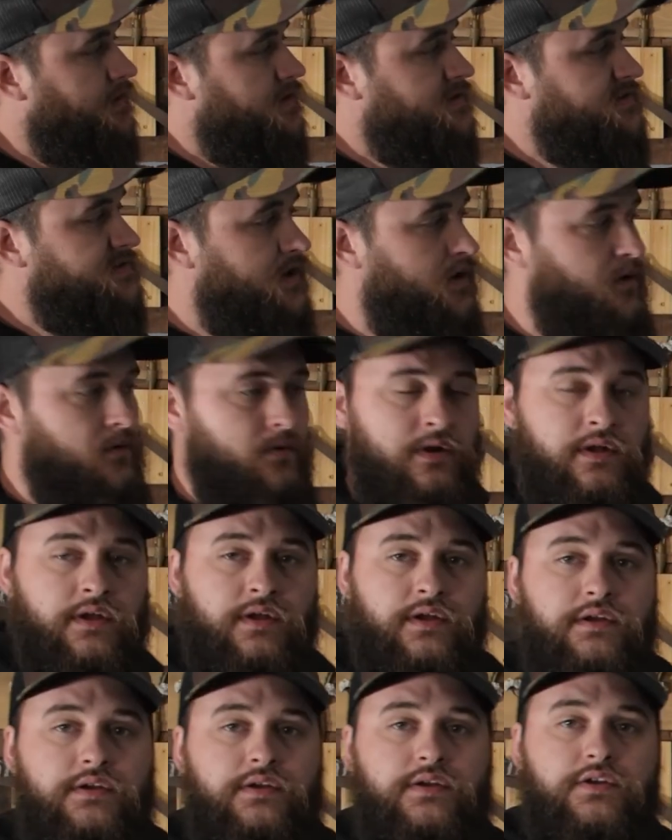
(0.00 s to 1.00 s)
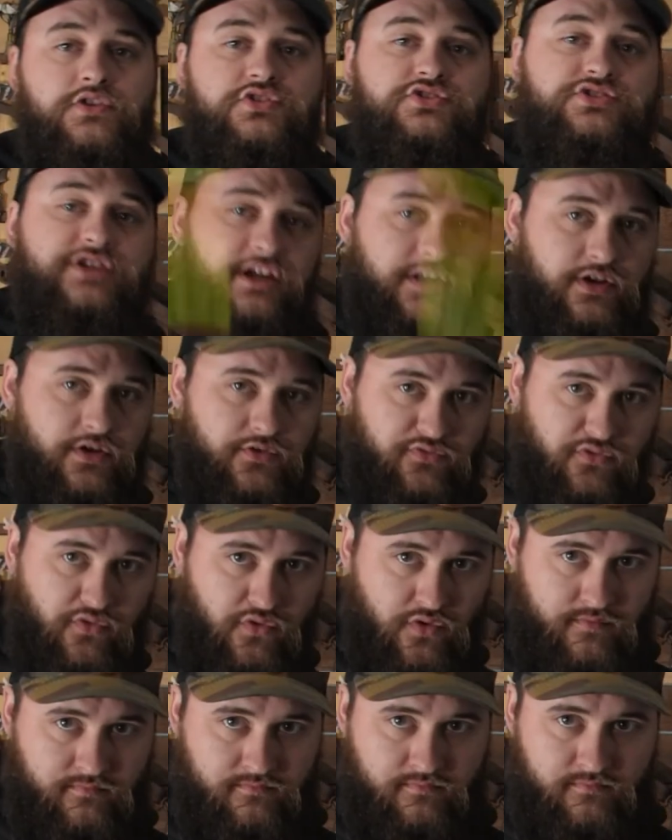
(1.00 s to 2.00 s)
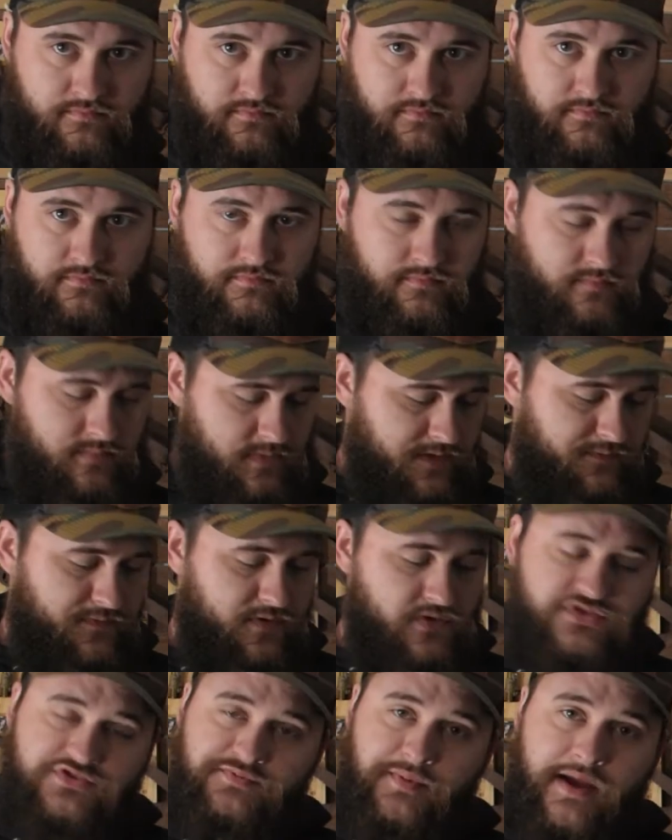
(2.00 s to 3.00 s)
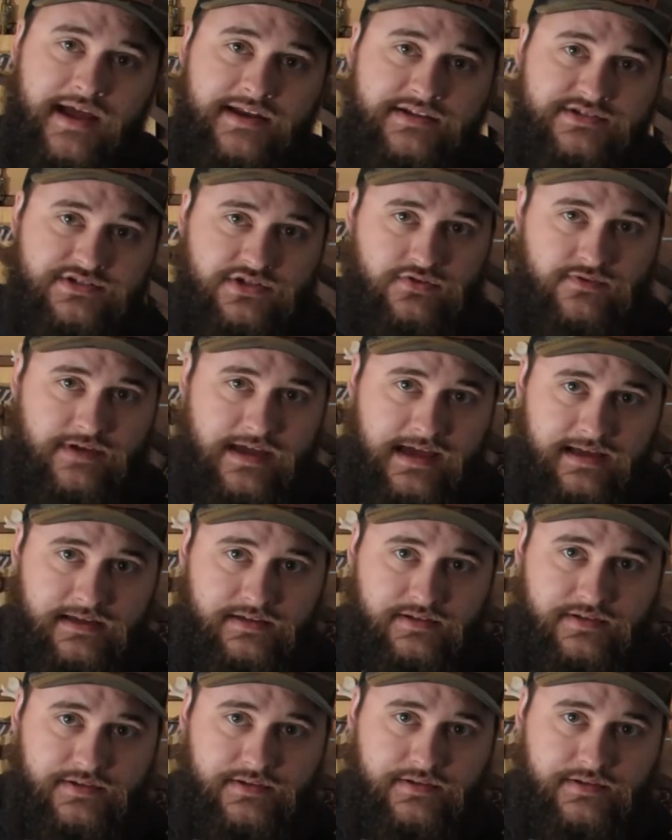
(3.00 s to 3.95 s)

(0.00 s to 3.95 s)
So check your form. If your spine is correct,